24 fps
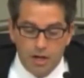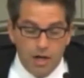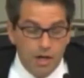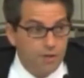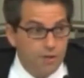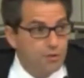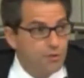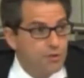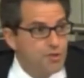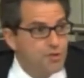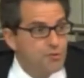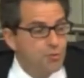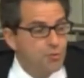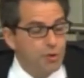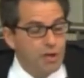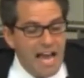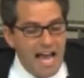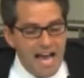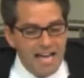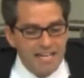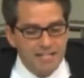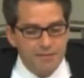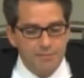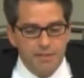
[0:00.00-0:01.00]
Others were
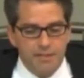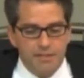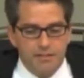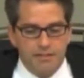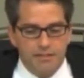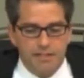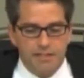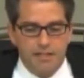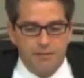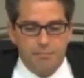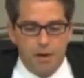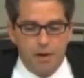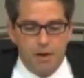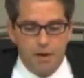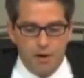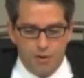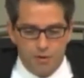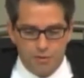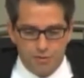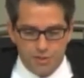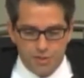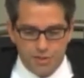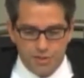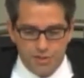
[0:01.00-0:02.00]
adamantly
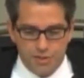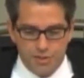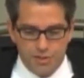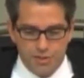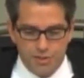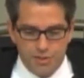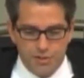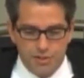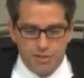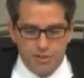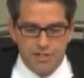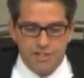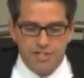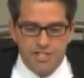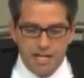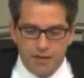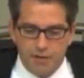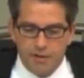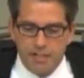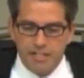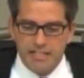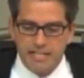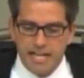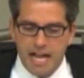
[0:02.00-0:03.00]
opposed to the
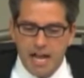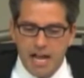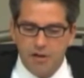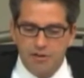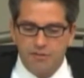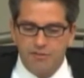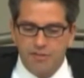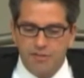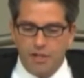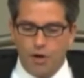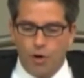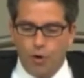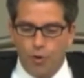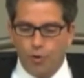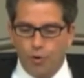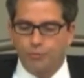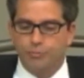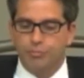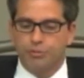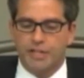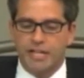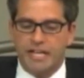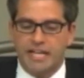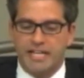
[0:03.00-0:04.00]
tearing down of the
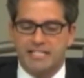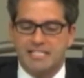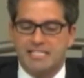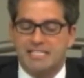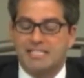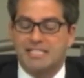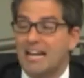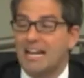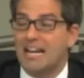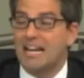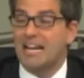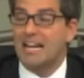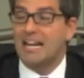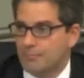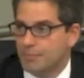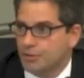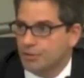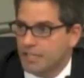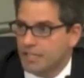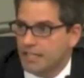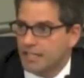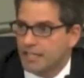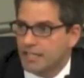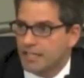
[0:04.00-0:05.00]
old Blaine's Lighting
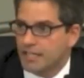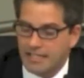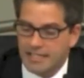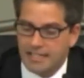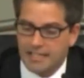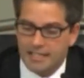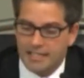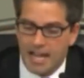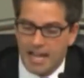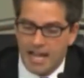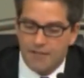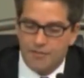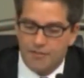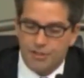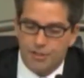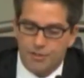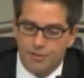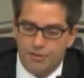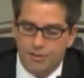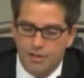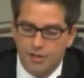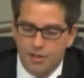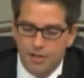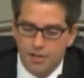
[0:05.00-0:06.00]
Building on Lincoln
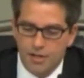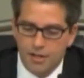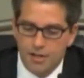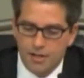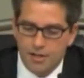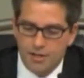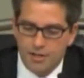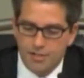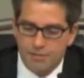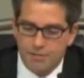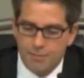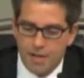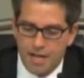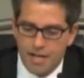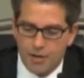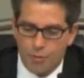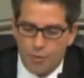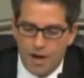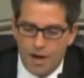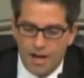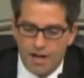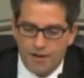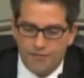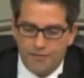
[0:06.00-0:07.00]
Avenue to make
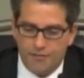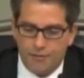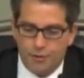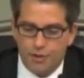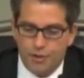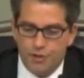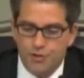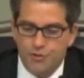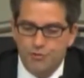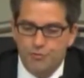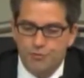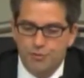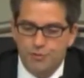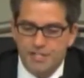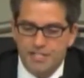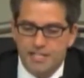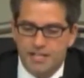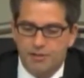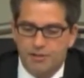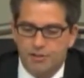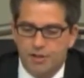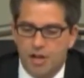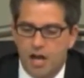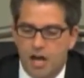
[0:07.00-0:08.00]
way for a new
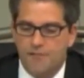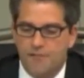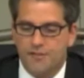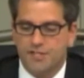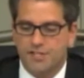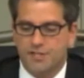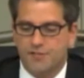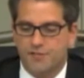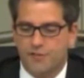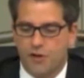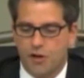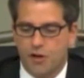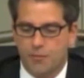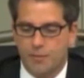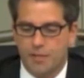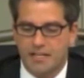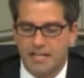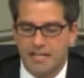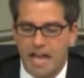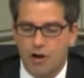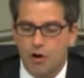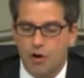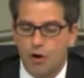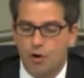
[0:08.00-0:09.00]
retail and office
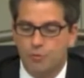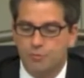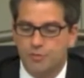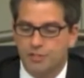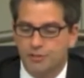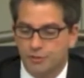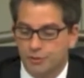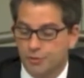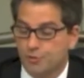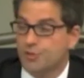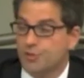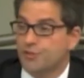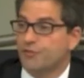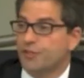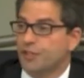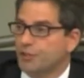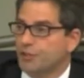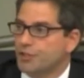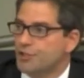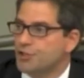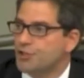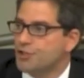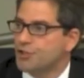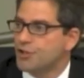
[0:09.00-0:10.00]
development, now home to Lou's
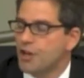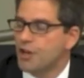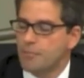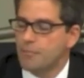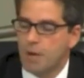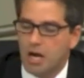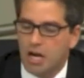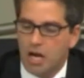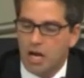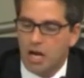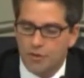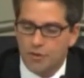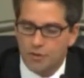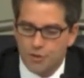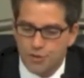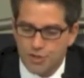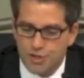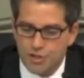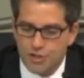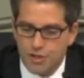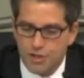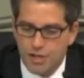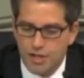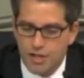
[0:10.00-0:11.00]
Village, among
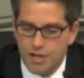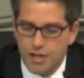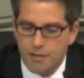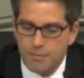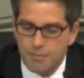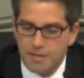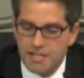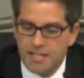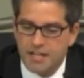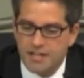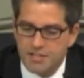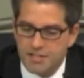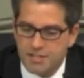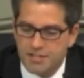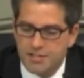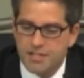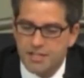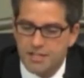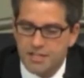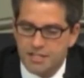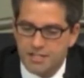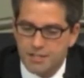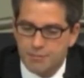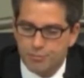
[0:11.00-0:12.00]
others. Because of
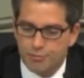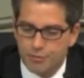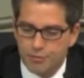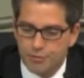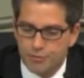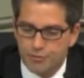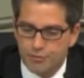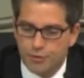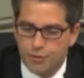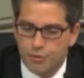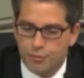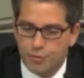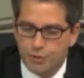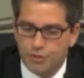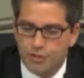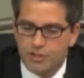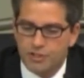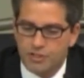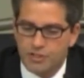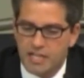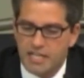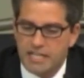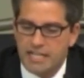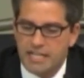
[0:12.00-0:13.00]
this approval,
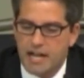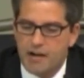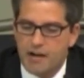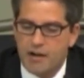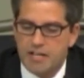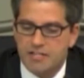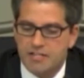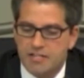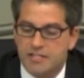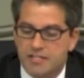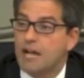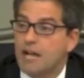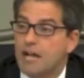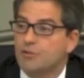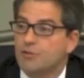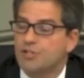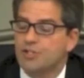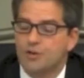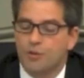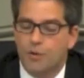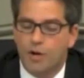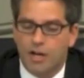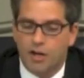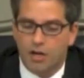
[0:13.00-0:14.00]
Willow Glen now has a town
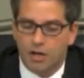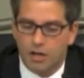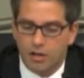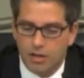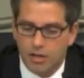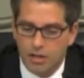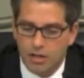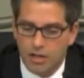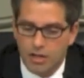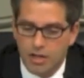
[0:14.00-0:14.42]
square.